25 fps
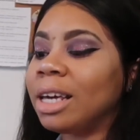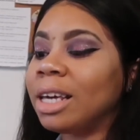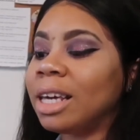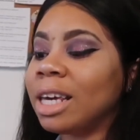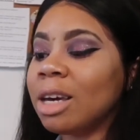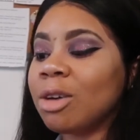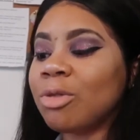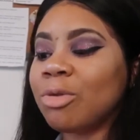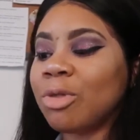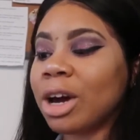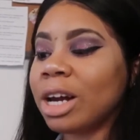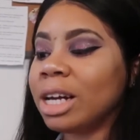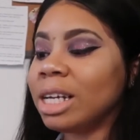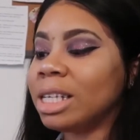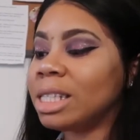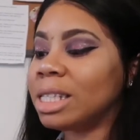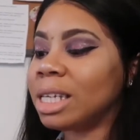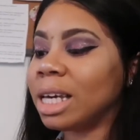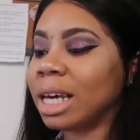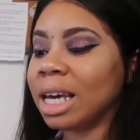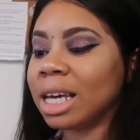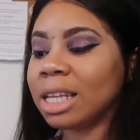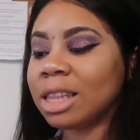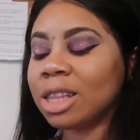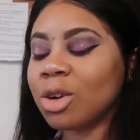Get ready
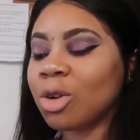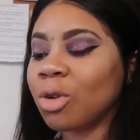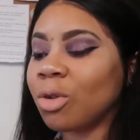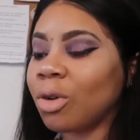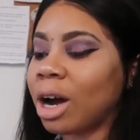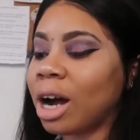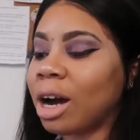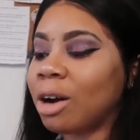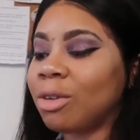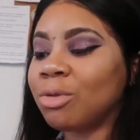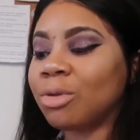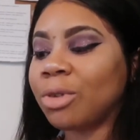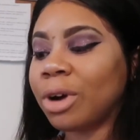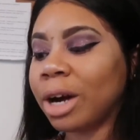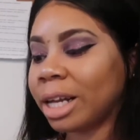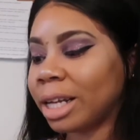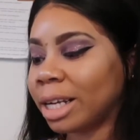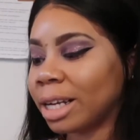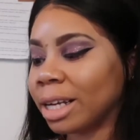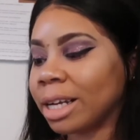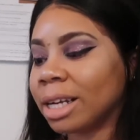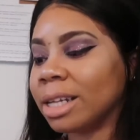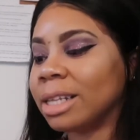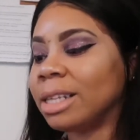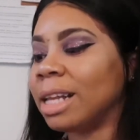to hit the ground
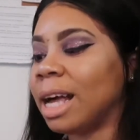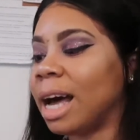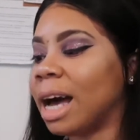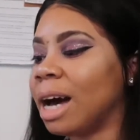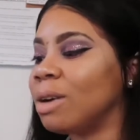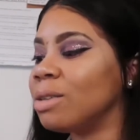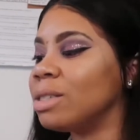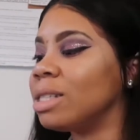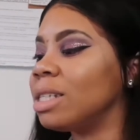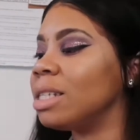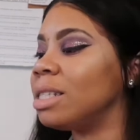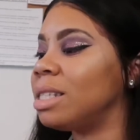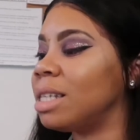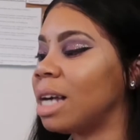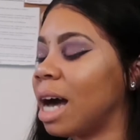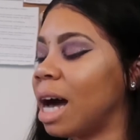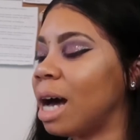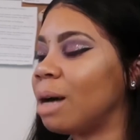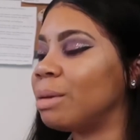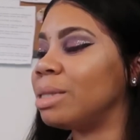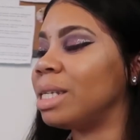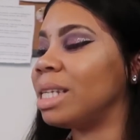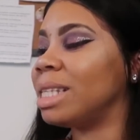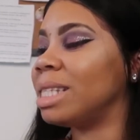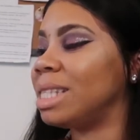running. Now's the
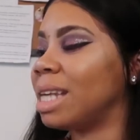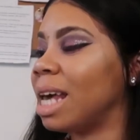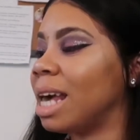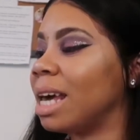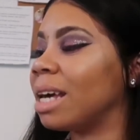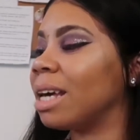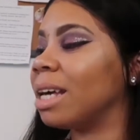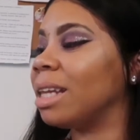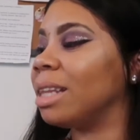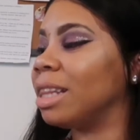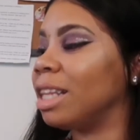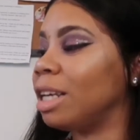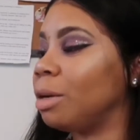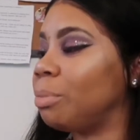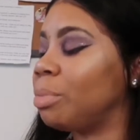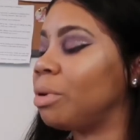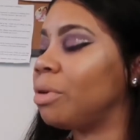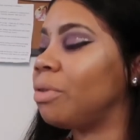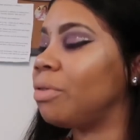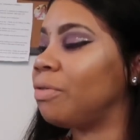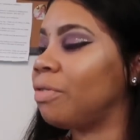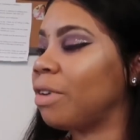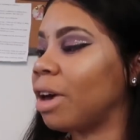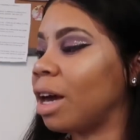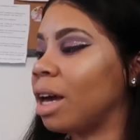time to take a leap
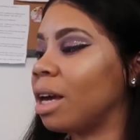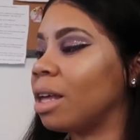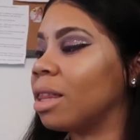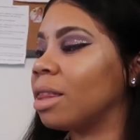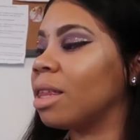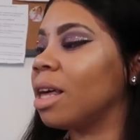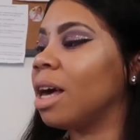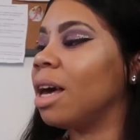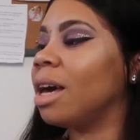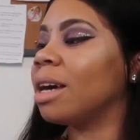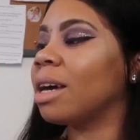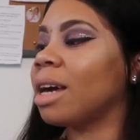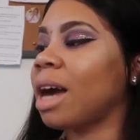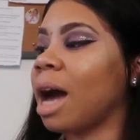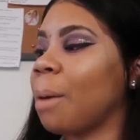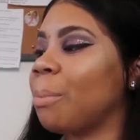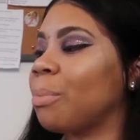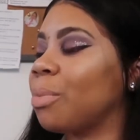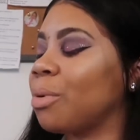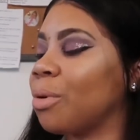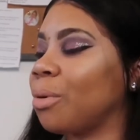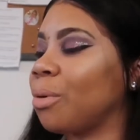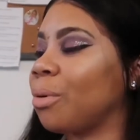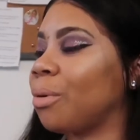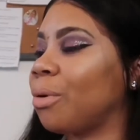of faith,
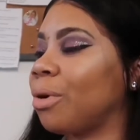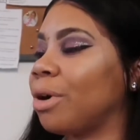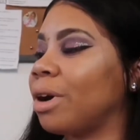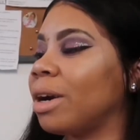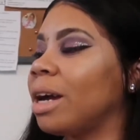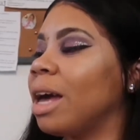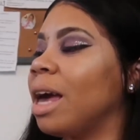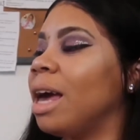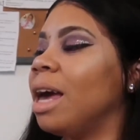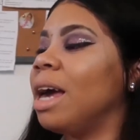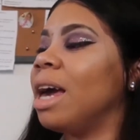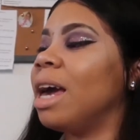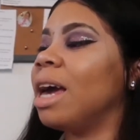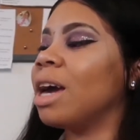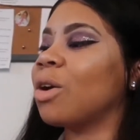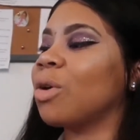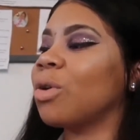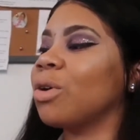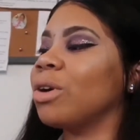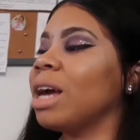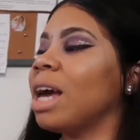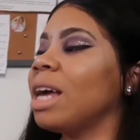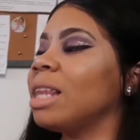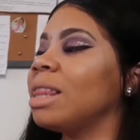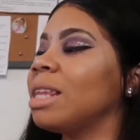Capricorn, and
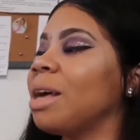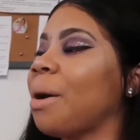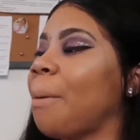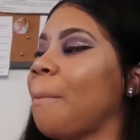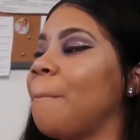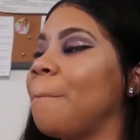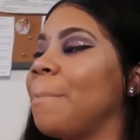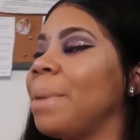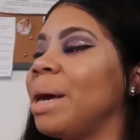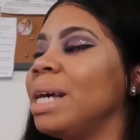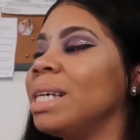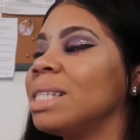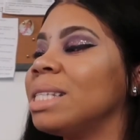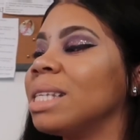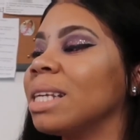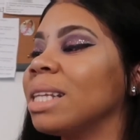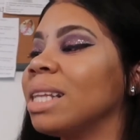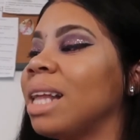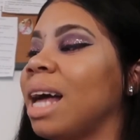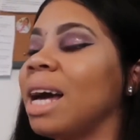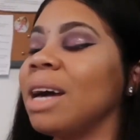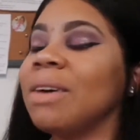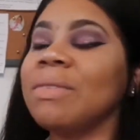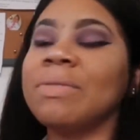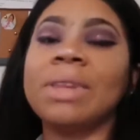create the amazing
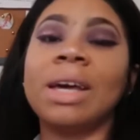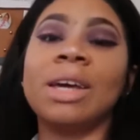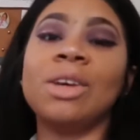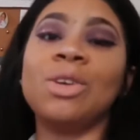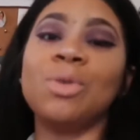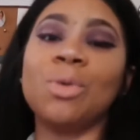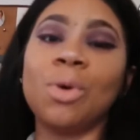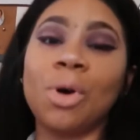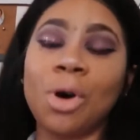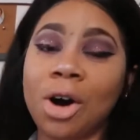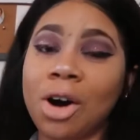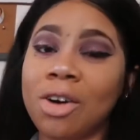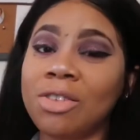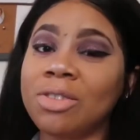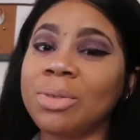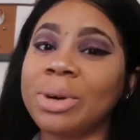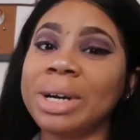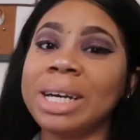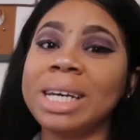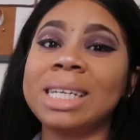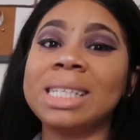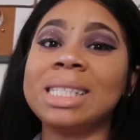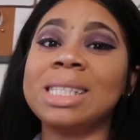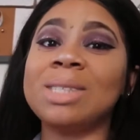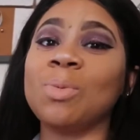life that you
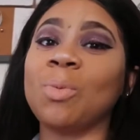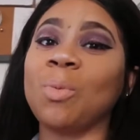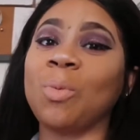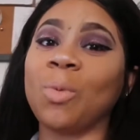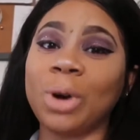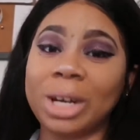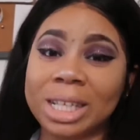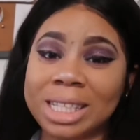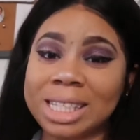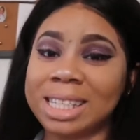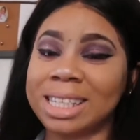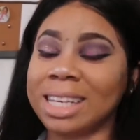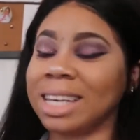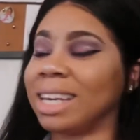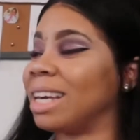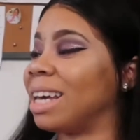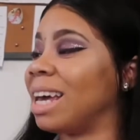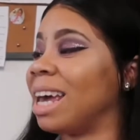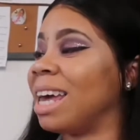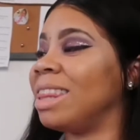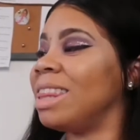always wanted.